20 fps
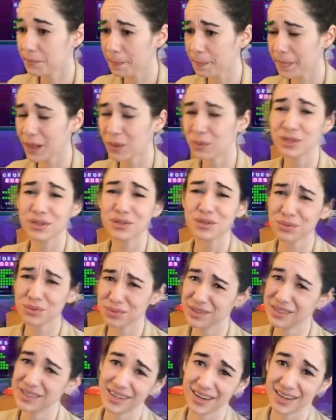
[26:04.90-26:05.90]
which is a
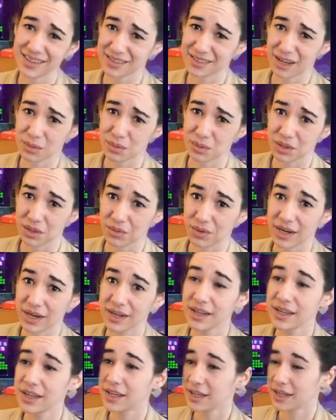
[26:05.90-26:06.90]
really nice option, right?
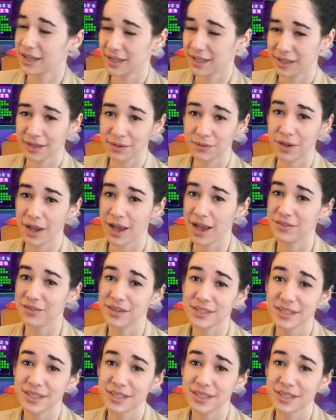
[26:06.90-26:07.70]
Having